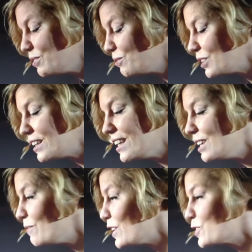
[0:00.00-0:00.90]
Really
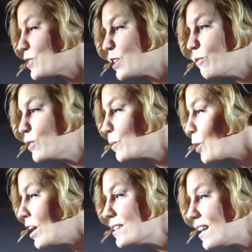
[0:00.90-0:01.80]
invest yourself in the
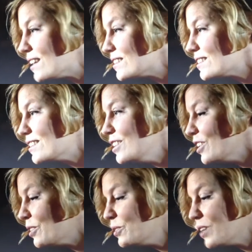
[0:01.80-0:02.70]
process.
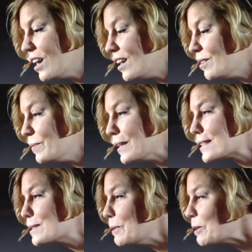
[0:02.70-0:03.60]

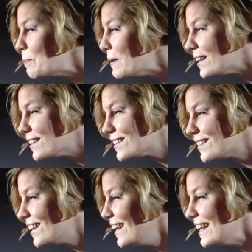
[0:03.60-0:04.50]

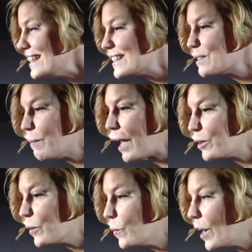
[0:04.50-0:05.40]
Experiment. It doesn't
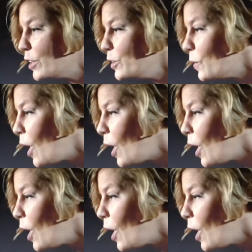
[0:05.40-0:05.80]
matter where you